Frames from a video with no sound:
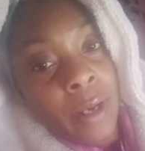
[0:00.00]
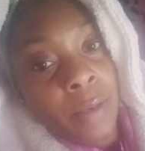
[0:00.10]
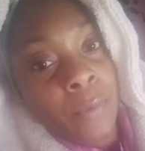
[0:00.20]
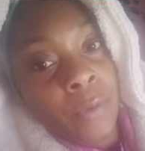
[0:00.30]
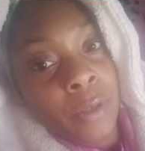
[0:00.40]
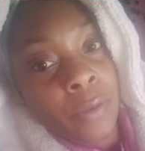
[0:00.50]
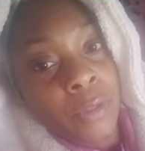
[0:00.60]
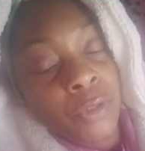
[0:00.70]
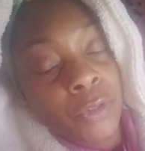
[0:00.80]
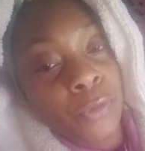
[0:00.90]
Where there is
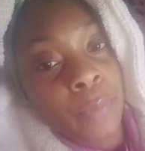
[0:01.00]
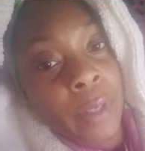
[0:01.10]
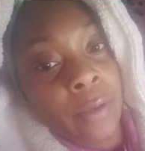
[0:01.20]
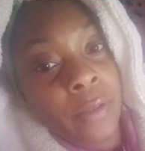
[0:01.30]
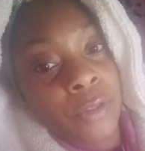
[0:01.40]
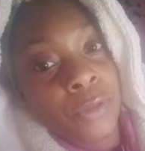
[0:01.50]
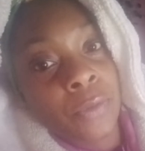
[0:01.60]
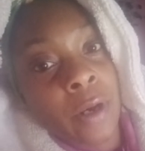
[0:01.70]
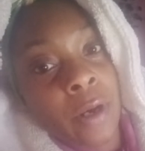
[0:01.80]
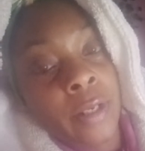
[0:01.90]
two parents, two
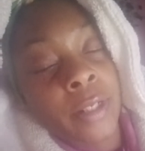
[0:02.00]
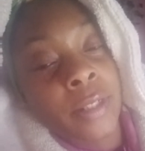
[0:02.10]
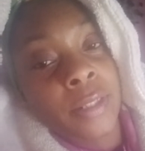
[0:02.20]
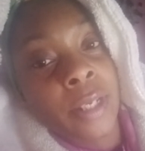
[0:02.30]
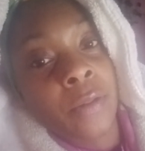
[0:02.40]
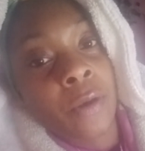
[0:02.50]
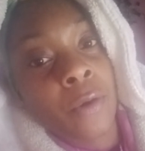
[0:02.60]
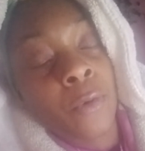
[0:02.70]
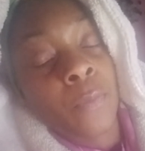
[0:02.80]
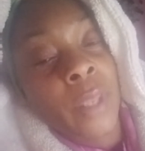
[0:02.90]
guardians in the
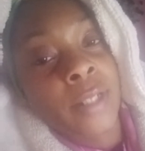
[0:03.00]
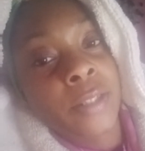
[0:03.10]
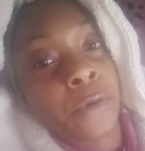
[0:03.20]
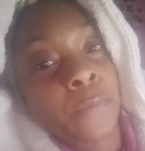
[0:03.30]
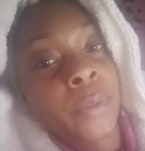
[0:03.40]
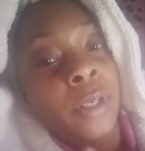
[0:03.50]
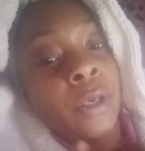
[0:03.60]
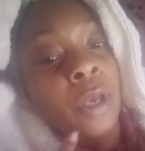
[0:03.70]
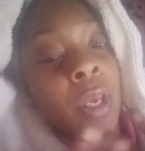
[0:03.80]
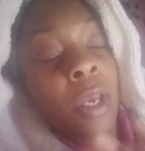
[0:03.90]
home that's helping,
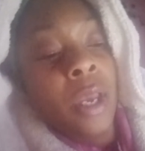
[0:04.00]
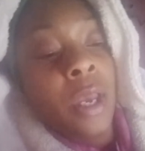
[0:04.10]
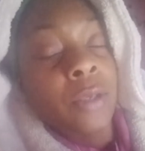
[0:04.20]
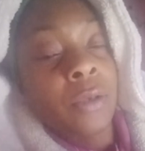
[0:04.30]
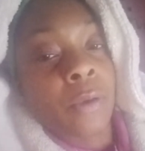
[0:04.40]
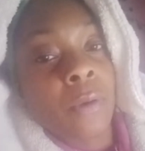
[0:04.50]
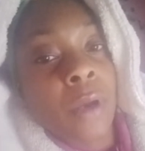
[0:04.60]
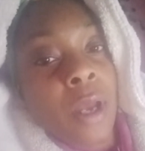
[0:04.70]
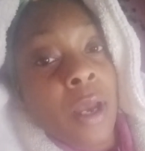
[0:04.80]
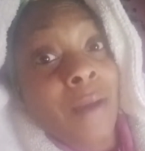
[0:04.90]
you know,
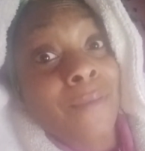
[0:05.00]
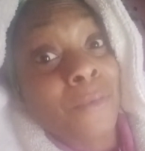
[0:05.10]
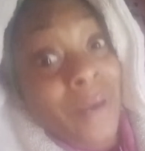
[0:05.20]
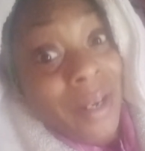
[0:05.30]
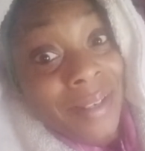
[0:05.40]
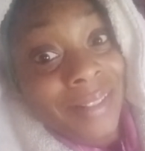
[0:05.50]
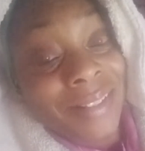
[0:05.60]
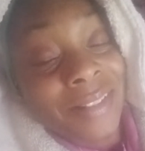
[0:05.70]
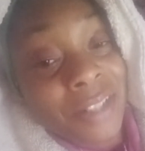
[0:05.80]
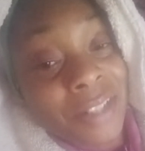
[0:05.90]
raise the
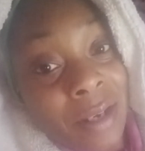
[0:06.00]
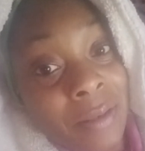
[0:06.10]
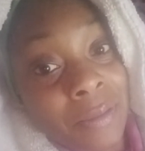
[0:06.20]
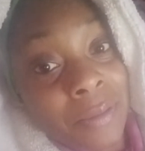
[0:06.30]
child.